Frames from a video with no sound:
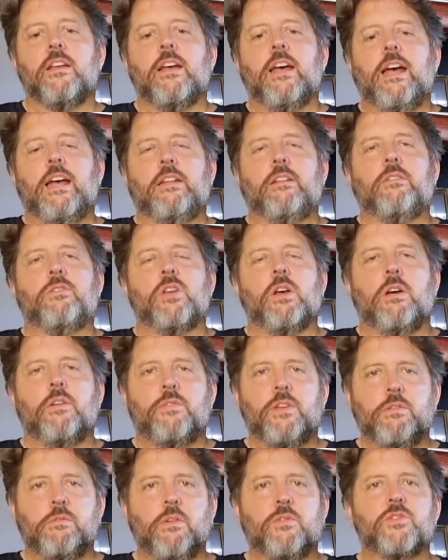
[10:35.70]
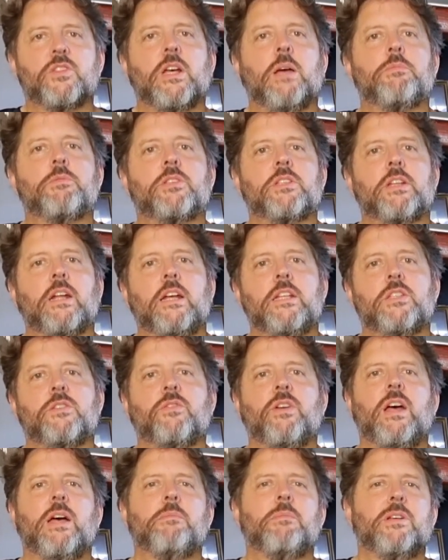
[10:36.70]
And so I think with substrates
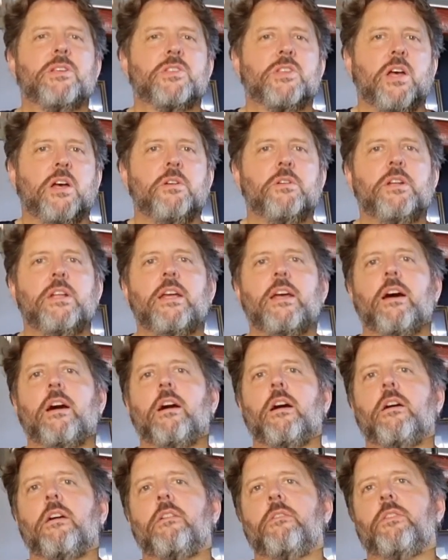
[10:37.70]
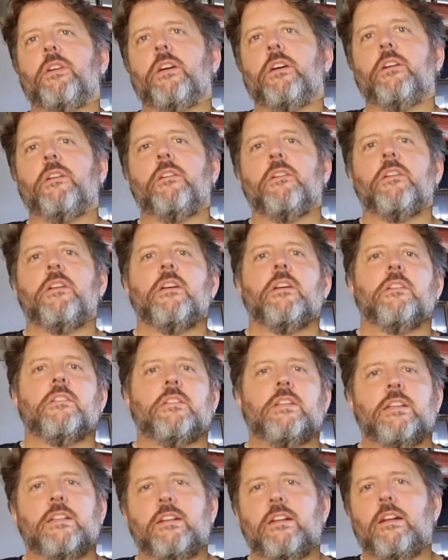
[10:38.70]
for Amazonia, the
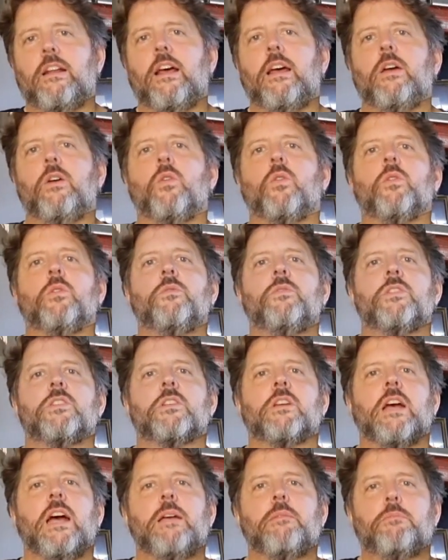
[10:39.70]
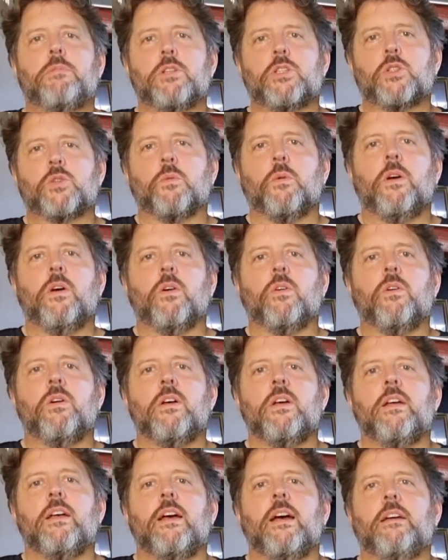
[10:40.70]
Denelay, all the scaper swell,
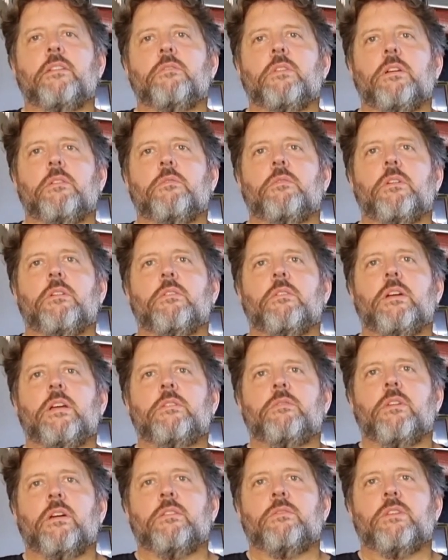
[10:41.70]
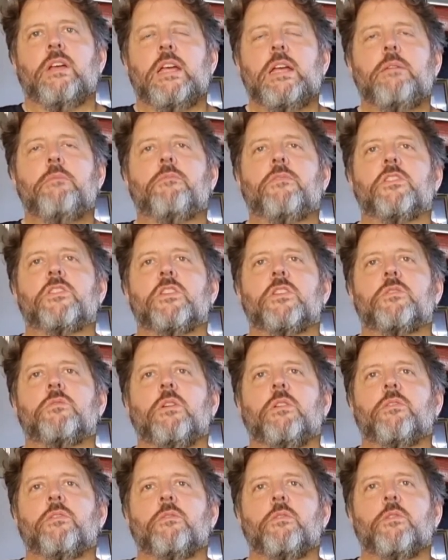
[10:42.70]
and the emphasis
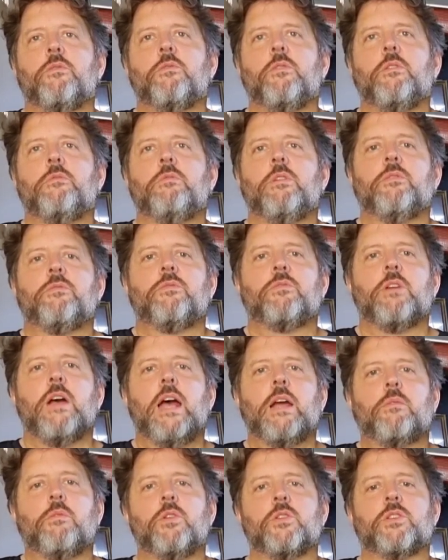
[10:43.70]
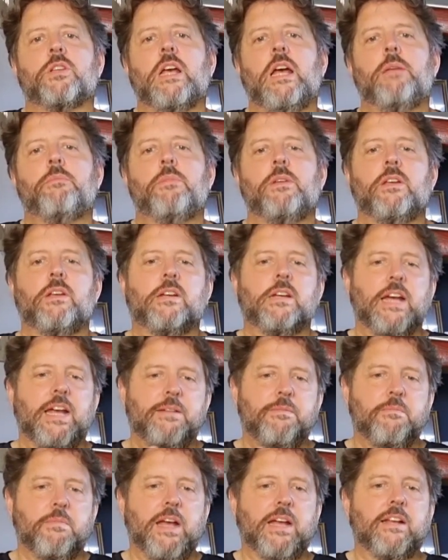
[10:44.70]
with aquascaping
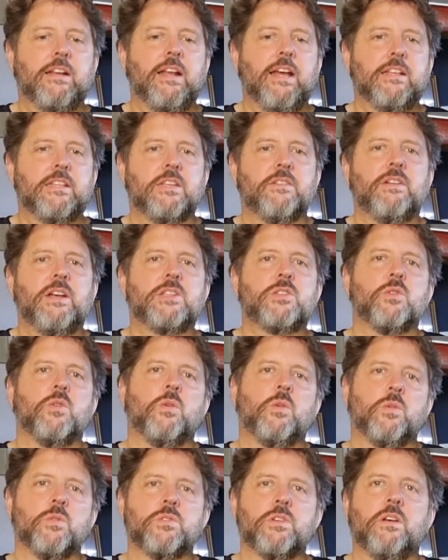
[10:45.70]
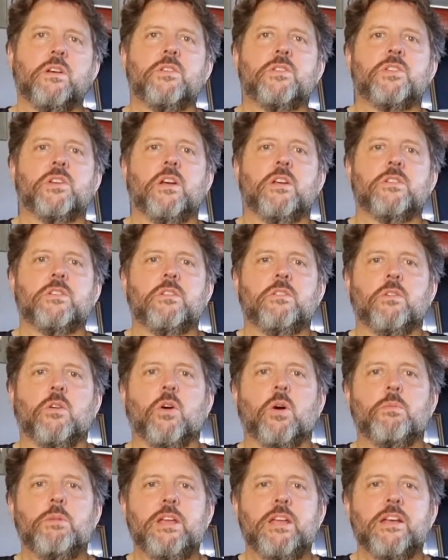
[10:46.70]
came back later. That's also a change in the
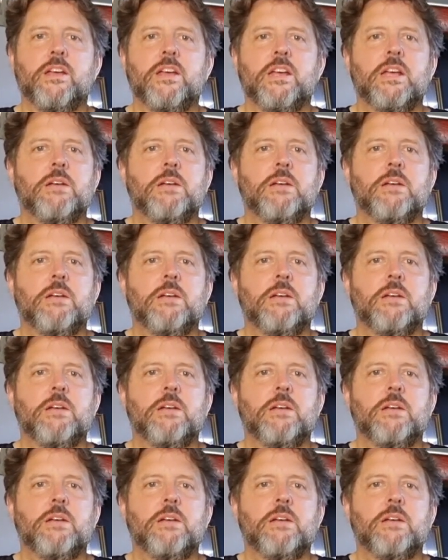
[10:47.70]
hobby.